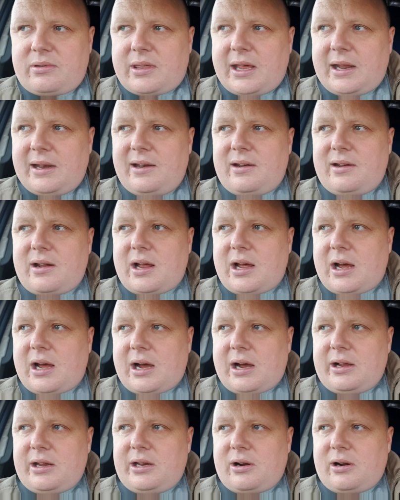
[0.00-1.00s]
Then,
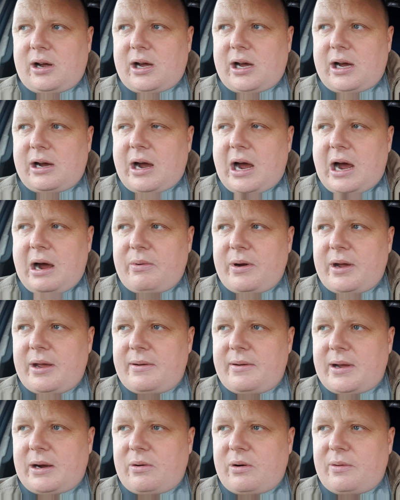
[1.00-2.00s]
you know,
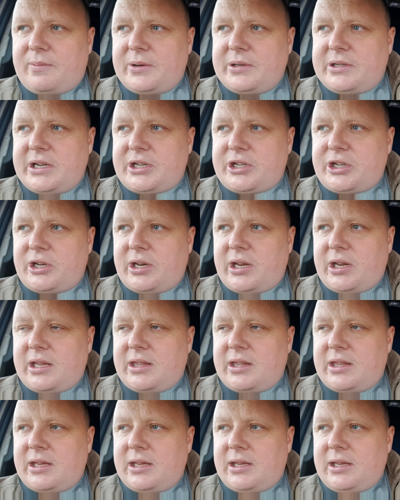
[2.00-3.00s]
our position
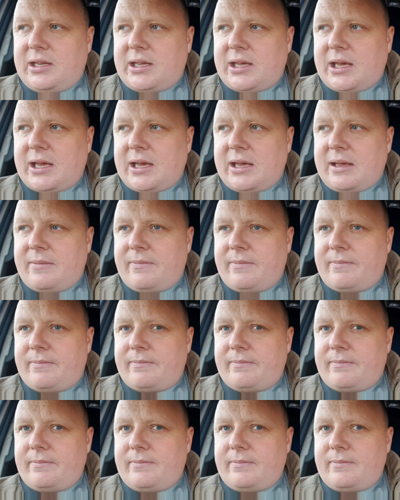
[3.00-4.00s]
in
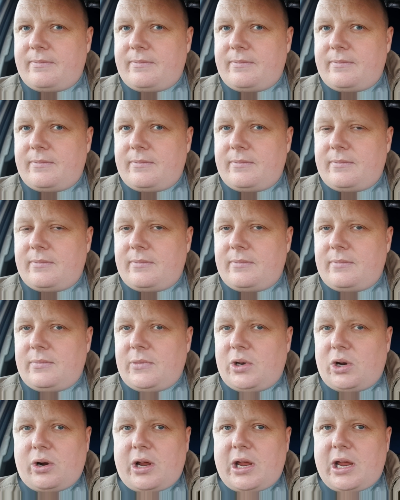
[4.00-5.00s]
the
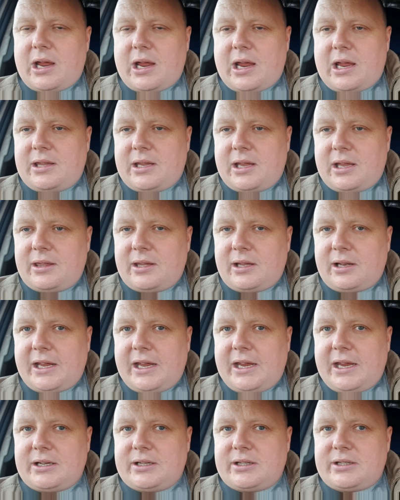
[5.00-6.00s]
in the
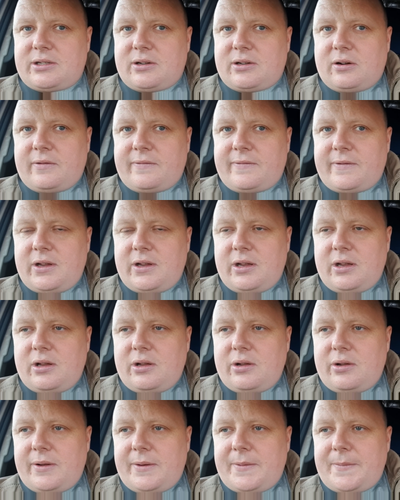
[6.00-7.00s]
league and stuff
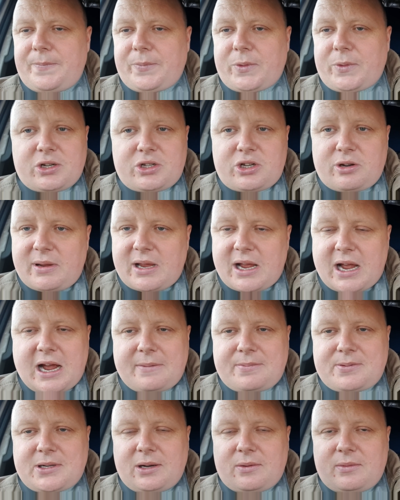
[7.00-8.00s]
should be
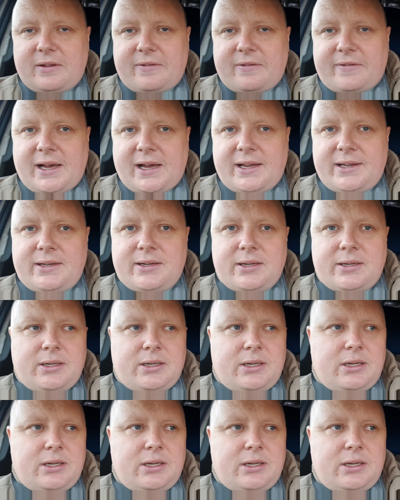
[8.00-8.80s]
absolutely fine.